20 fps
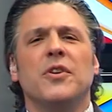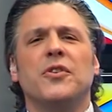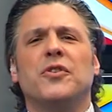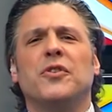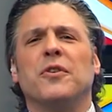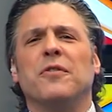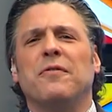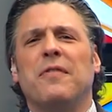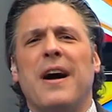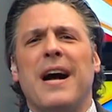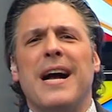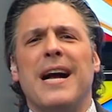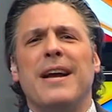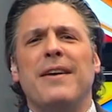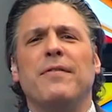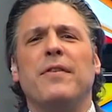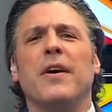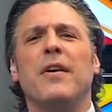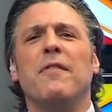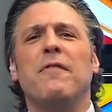
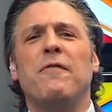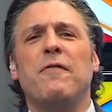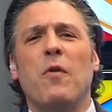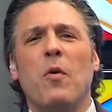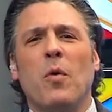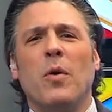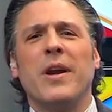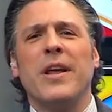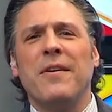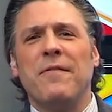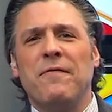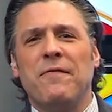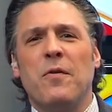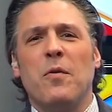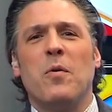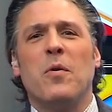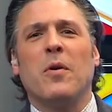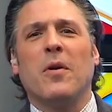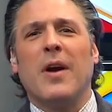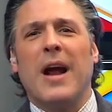survived
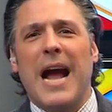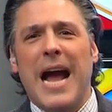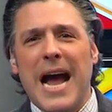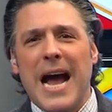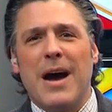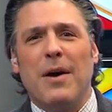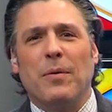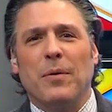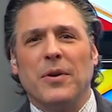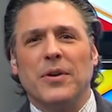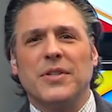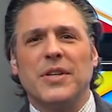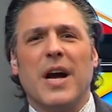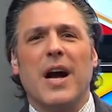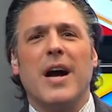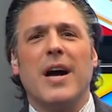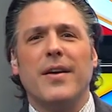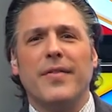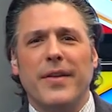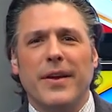44 hours
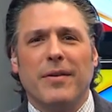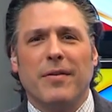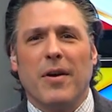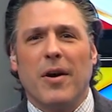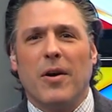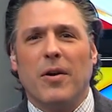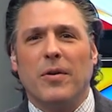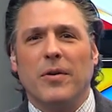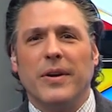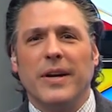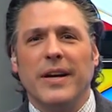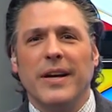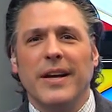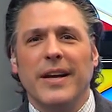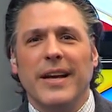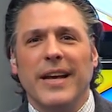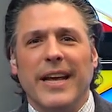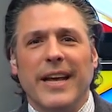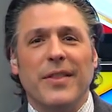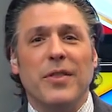on their own
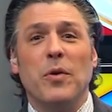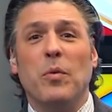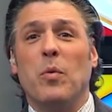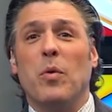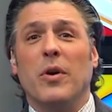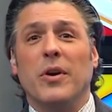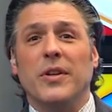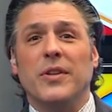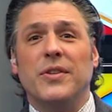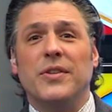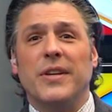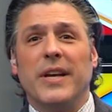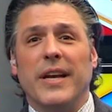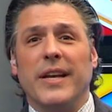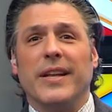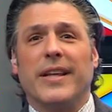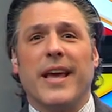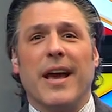in the woods in